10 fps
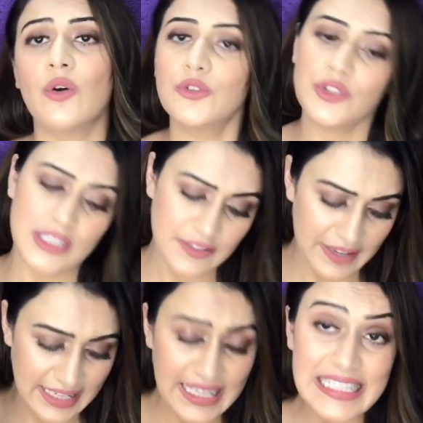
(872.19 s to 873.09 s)
Also, this is
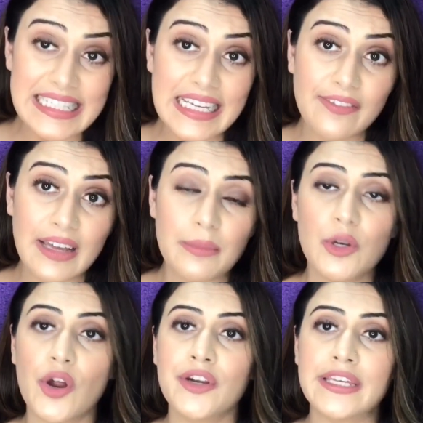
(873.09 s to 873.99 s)
very easily
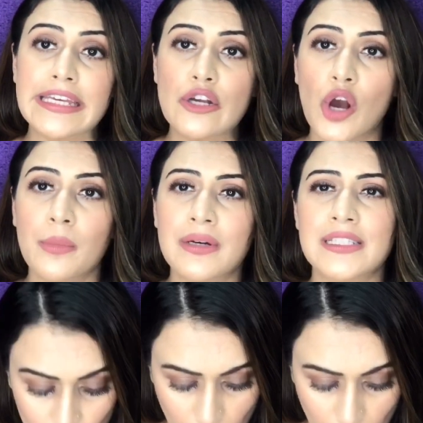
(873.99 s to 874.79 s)
available on e-commerce.